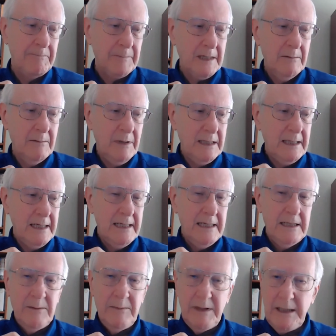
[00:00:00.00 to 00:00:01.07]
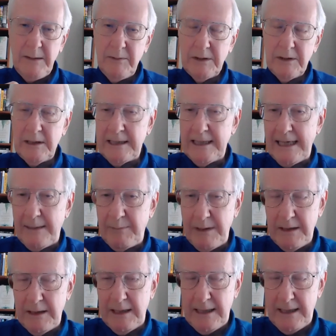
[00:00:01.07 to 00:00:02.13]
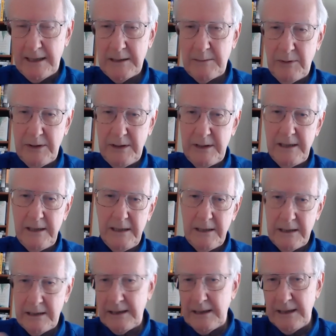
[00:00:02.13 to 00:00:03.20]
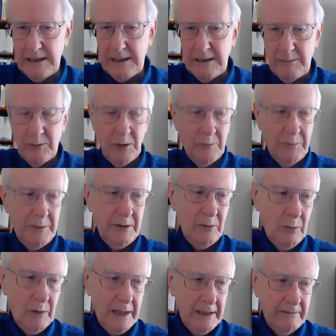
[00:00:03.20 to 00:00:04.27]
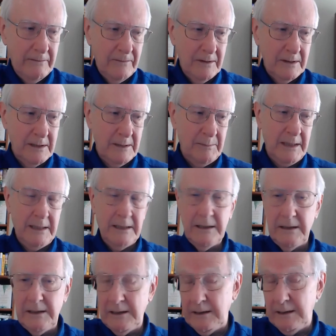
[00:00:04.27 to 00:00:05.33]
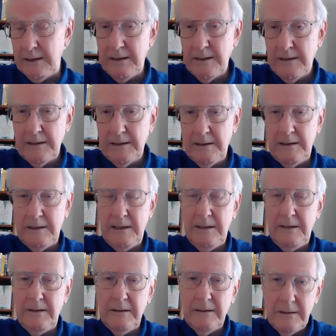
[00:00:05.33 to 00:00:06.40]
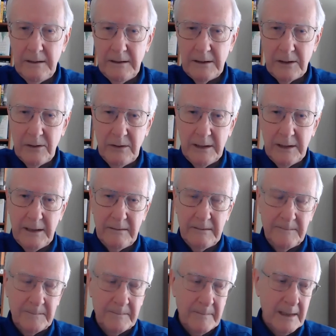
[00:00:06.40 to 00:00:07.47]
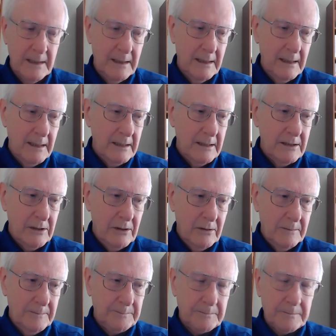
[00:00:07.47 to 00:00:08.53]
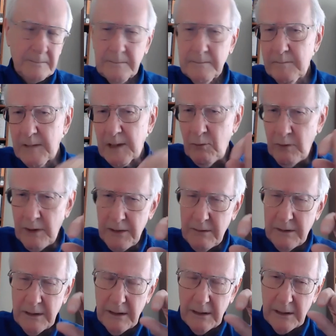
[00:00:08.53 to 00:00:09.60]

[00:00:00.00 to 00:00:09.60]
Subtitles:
but they need to be able to tap into that expertise in an appropriate way for depending on the tender that's going out. So when you talk